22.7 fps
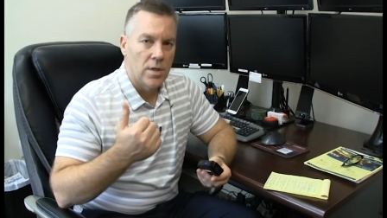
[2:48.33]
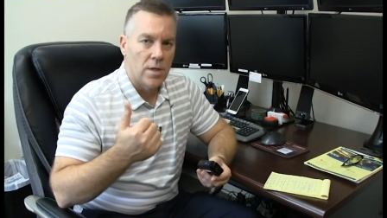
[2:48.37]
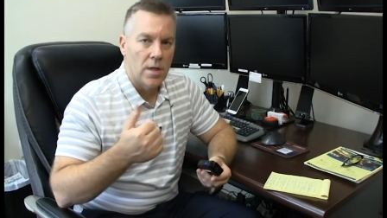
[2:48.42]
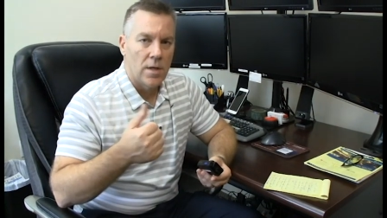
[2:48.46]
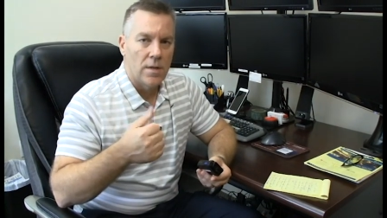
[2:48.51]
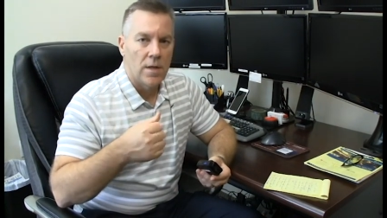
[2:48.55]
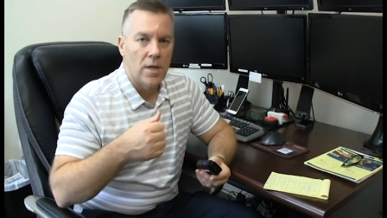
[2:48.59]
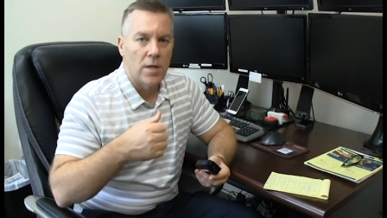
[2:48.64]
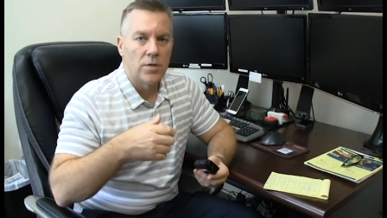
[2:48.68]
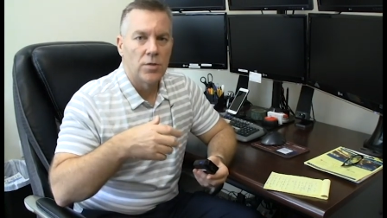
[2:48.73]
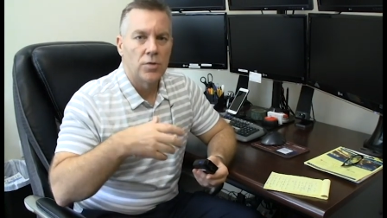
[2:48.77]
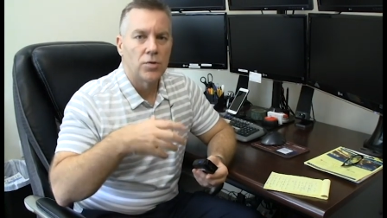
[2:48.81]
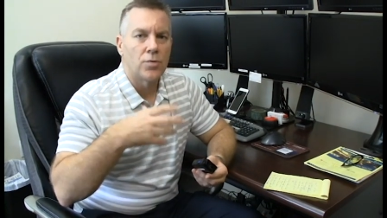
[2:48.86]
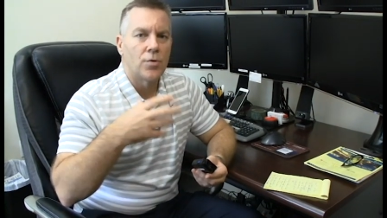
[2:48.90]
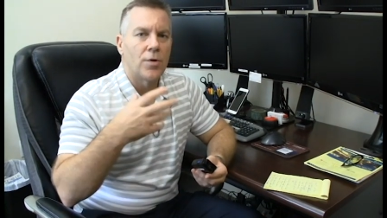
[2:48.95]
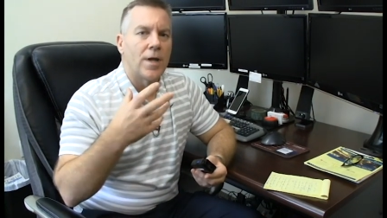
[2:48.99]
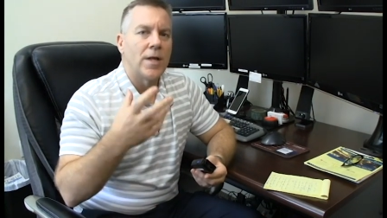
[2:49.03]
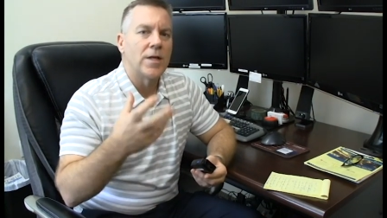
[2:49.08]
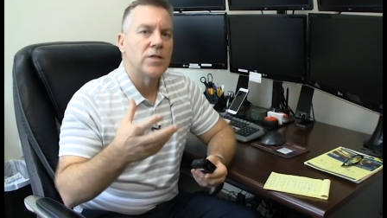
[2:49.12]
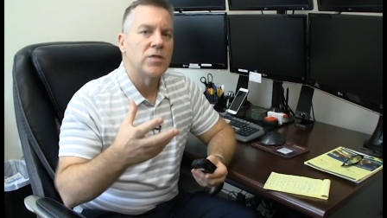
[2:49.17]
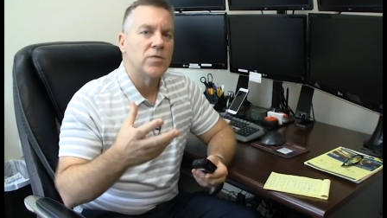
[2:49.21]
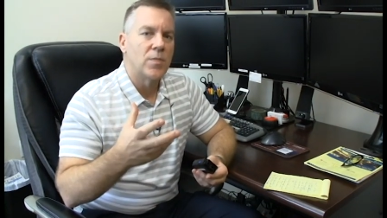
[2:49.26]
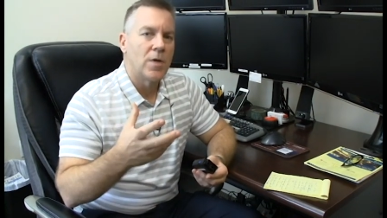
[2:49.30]
and then
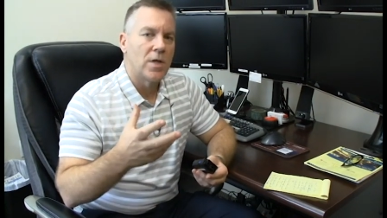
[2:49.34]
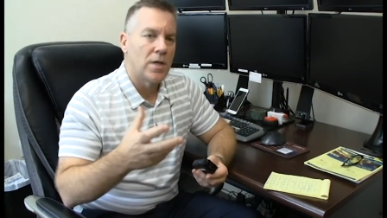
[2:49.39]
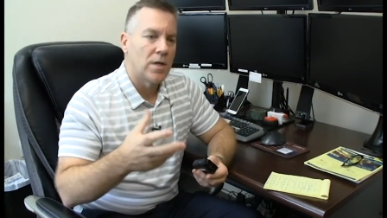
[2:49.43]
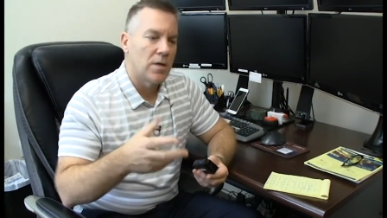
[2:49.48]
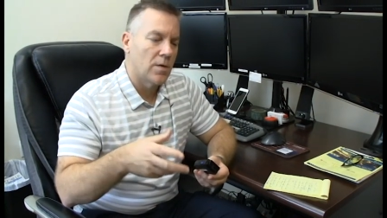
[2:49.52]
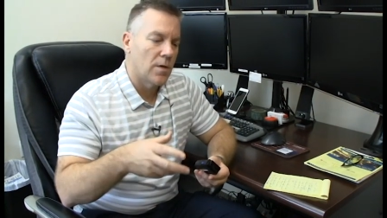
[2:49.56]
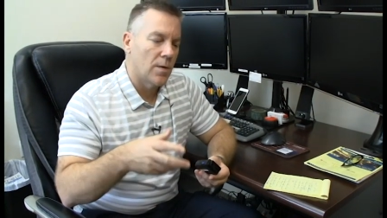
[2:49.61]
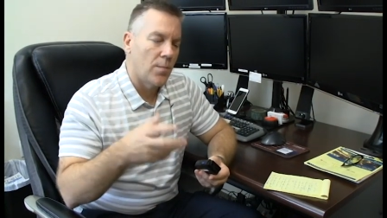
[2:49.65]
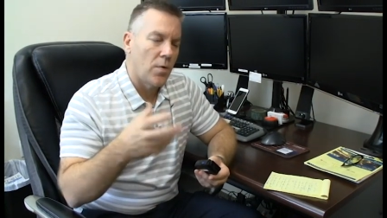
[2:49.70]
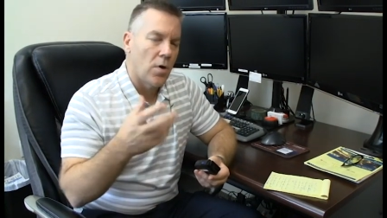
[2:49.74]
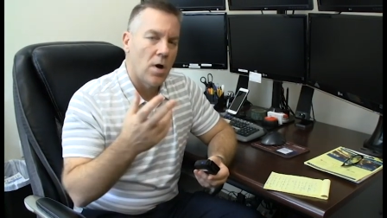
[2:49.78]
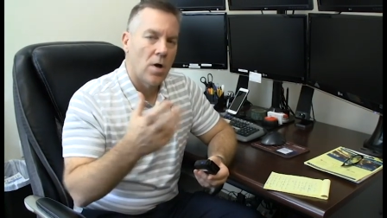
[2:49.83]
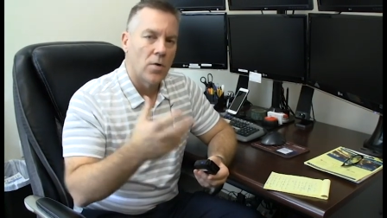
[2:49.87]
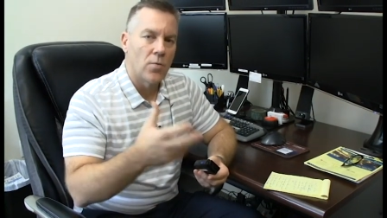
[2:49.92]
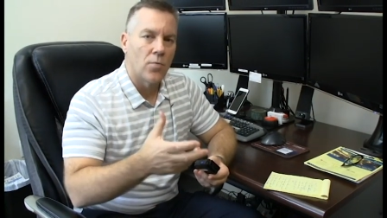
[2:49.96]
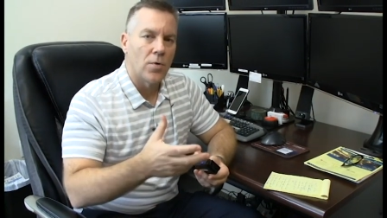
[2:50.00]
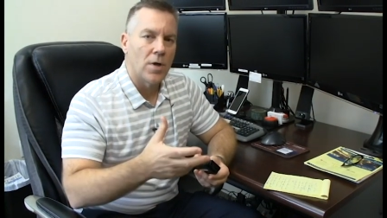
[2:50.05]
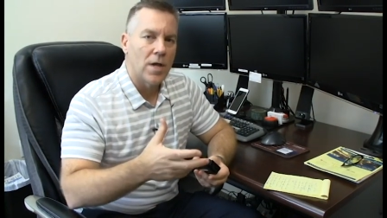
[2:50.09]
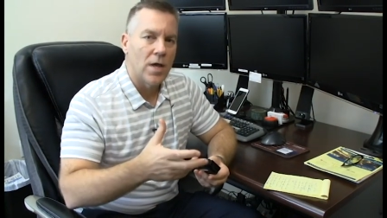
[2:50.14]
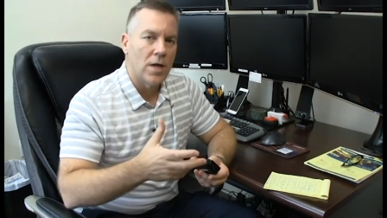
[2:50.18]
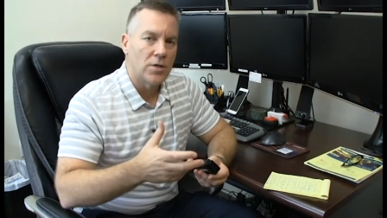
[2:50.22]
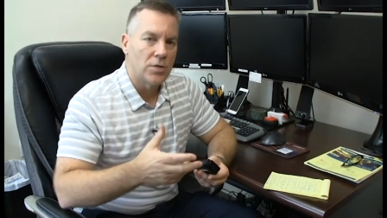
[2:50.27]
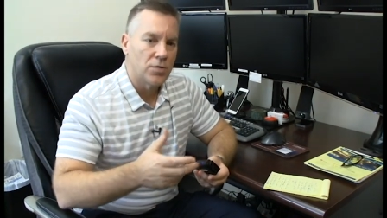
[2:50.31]
transmit it upon
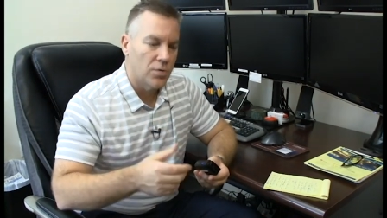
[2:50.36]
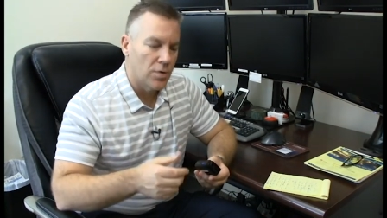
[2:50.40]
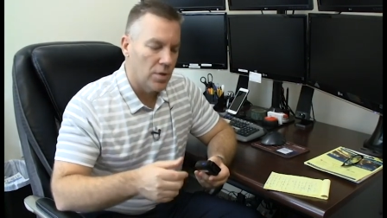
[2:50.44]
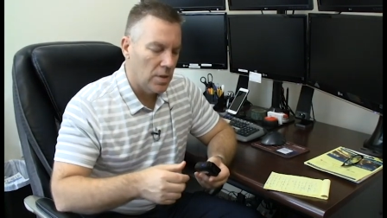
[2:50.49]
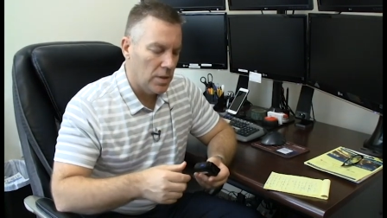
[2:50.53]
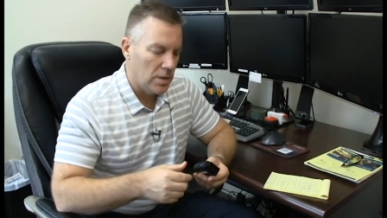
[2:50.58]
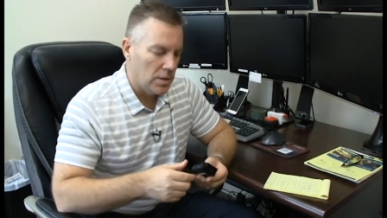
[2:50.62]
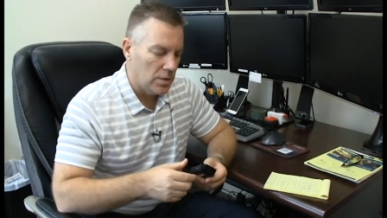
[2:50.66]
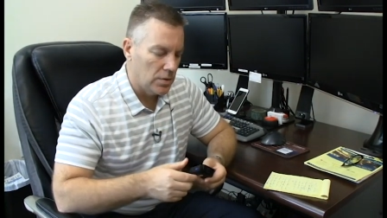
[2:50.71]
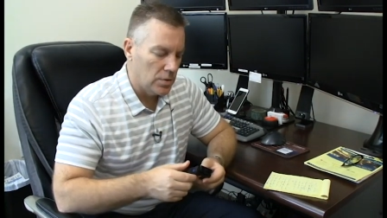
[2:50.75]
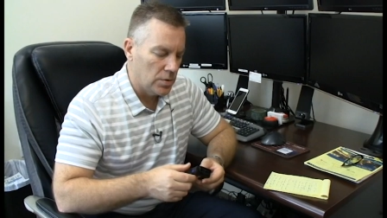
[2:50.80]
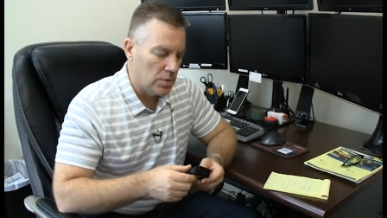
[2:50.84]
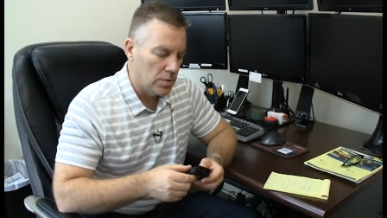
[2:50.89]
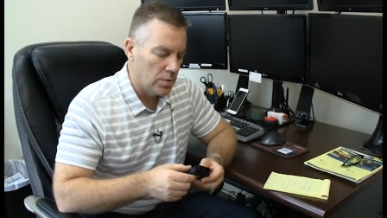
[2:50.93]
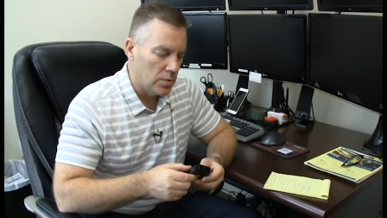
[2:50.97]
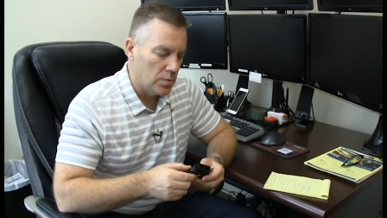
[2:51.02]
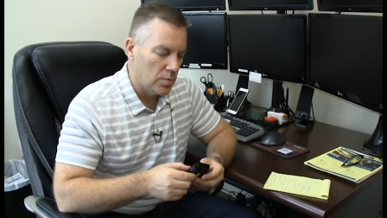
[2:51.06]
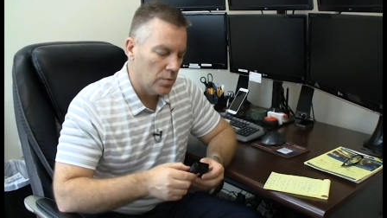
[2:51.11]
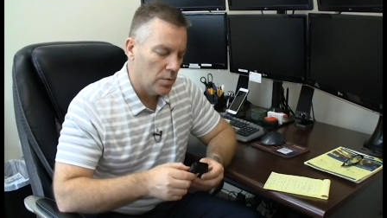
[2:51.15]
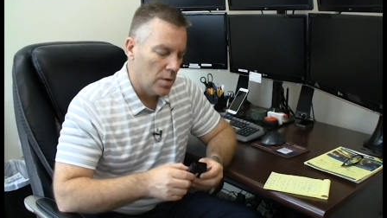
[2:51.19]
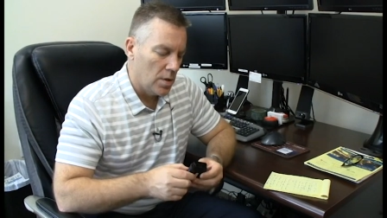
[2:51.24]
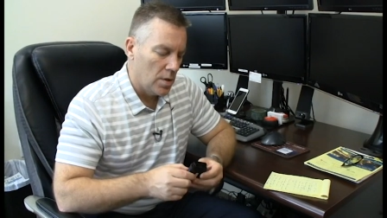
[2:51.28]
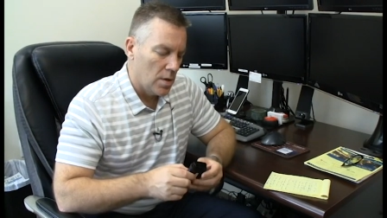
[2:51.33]
re-entry
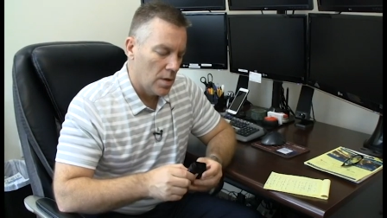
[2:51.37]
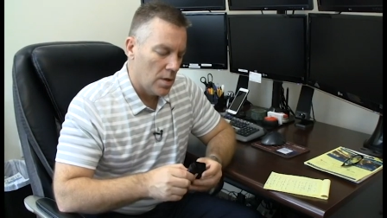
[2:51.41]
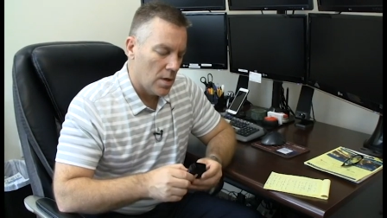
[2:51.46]
into